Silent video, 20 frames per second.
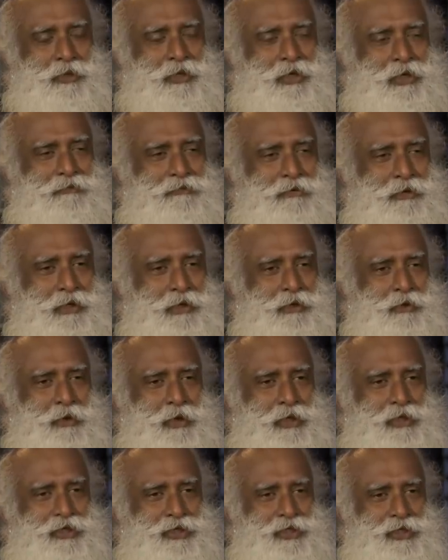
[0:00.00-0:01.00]
you're referring
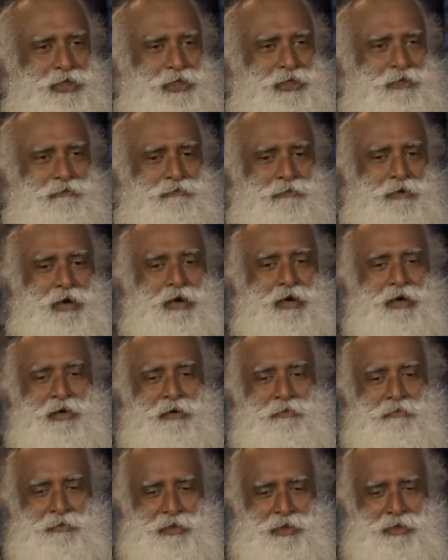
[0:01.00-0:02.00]
to as
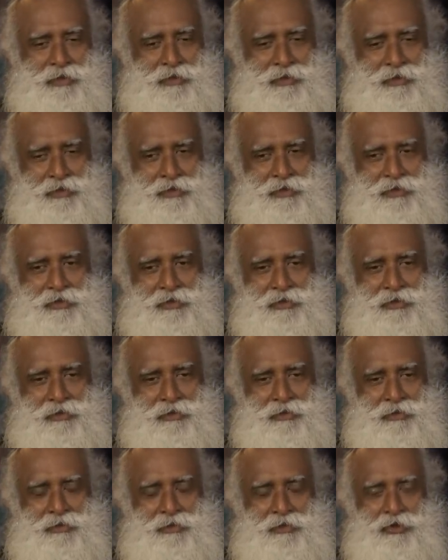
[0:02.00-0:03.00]
Shiva means,
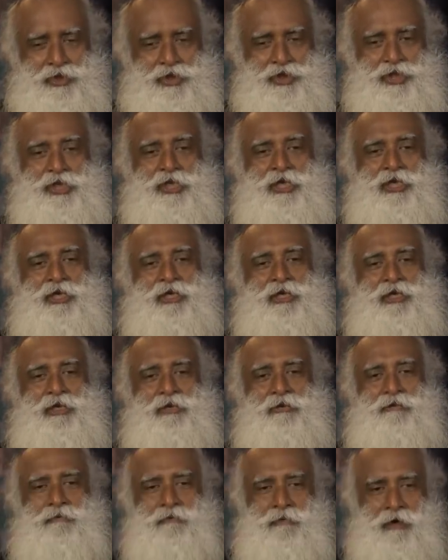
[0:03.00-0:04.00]

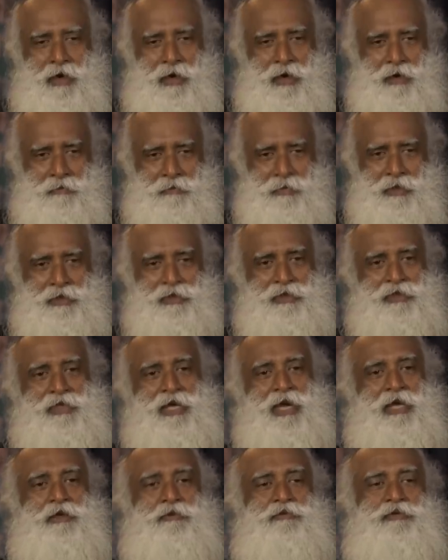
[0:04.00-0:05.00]
Shiva means
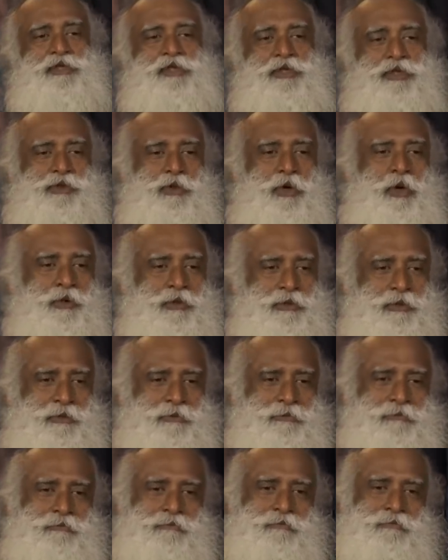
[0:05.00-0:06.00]
that which is not.
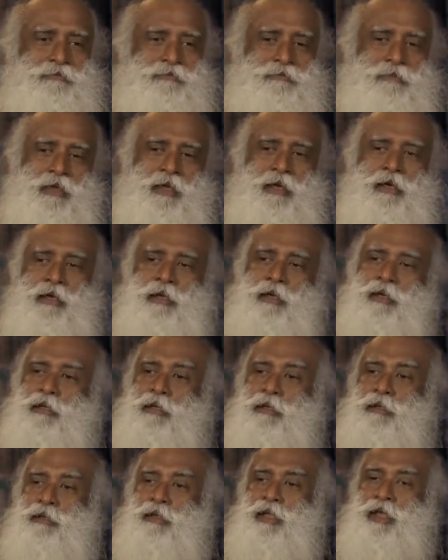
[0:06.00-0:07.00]

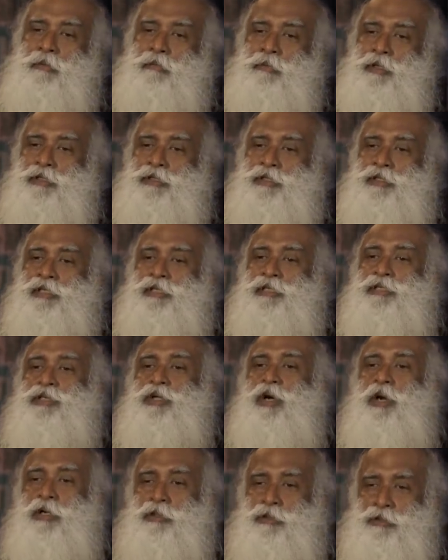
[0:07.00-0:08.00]
That means he is
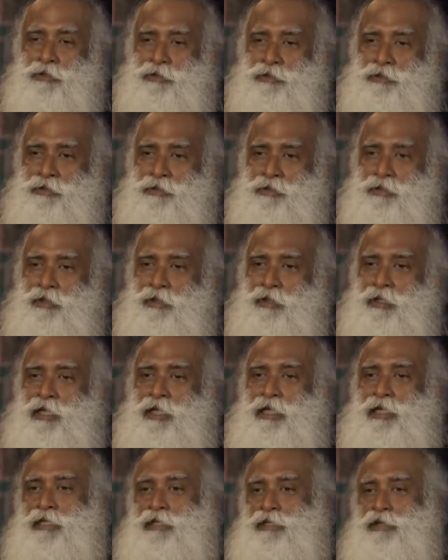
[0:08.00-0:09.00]
not.
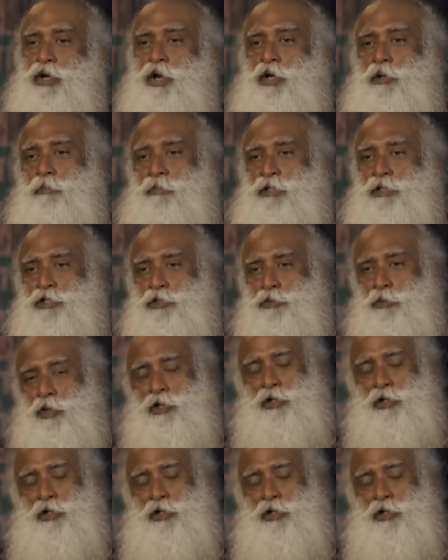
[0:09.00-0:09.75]
He is not means